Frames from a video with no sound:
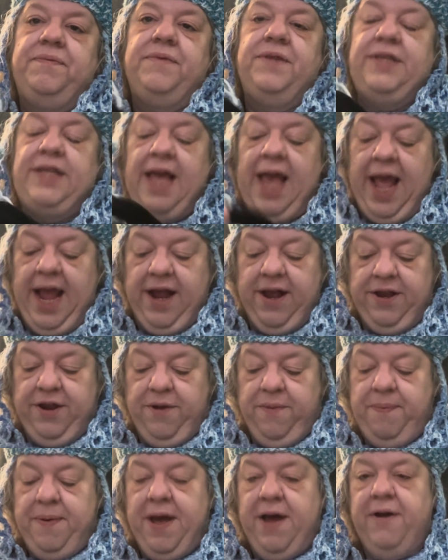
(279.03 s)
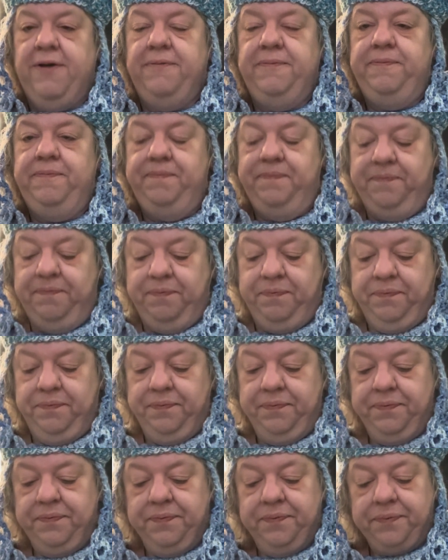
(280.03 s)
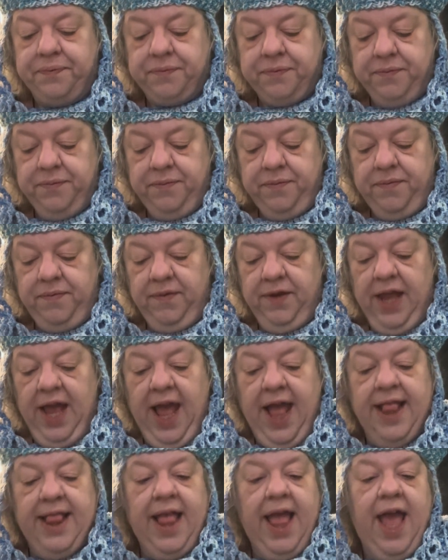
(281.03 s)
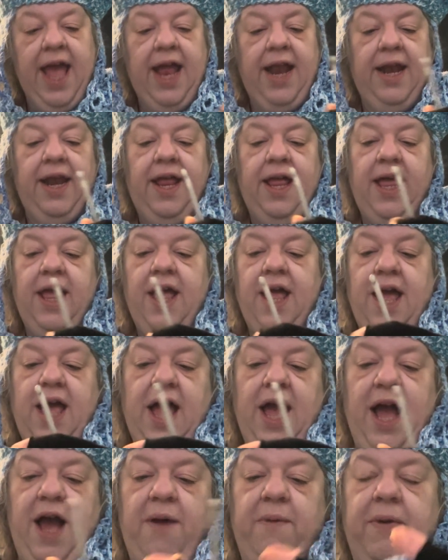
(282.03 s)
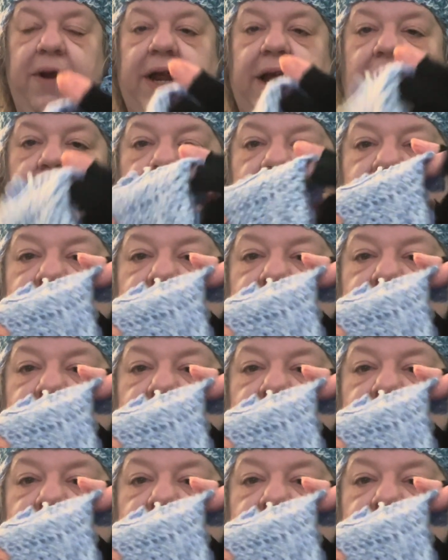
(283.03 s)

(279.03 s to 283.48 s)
to hang on your belt. And then I'm working on a